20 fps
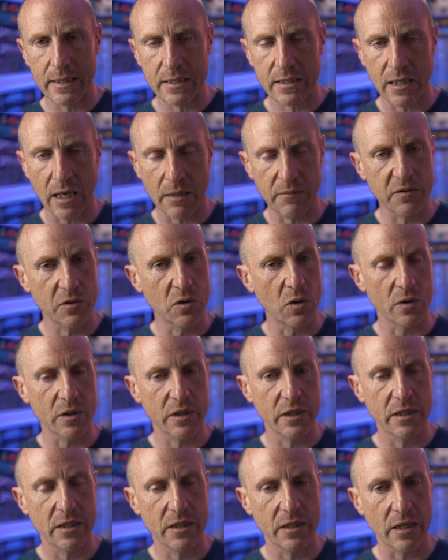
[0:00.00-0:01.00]
this game. If you've got
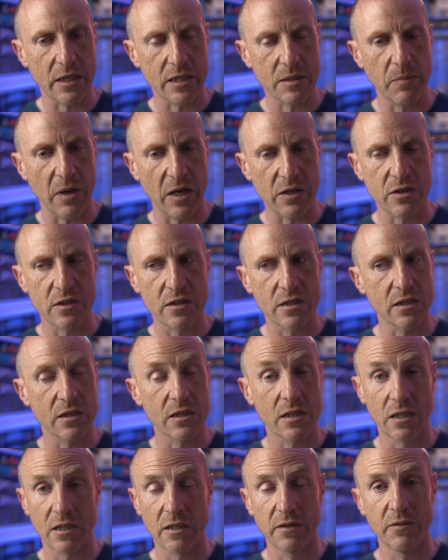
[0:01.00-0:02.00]
the expansions, it's
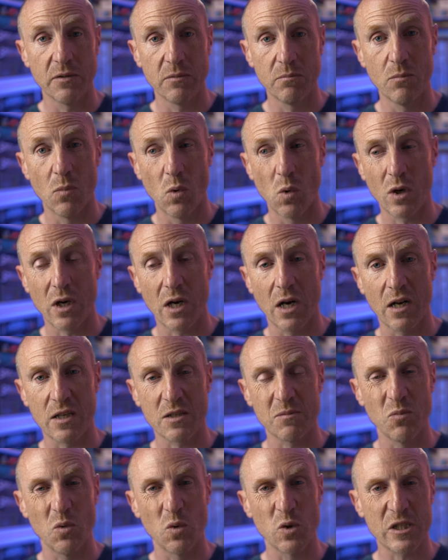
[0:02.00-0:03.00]
going to give you more cards,
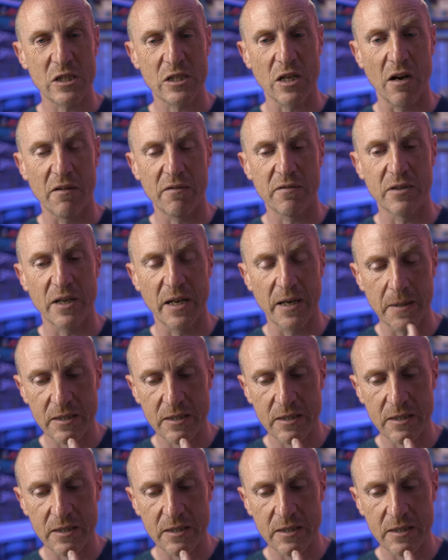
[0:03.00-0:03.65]
more stuff, yeah?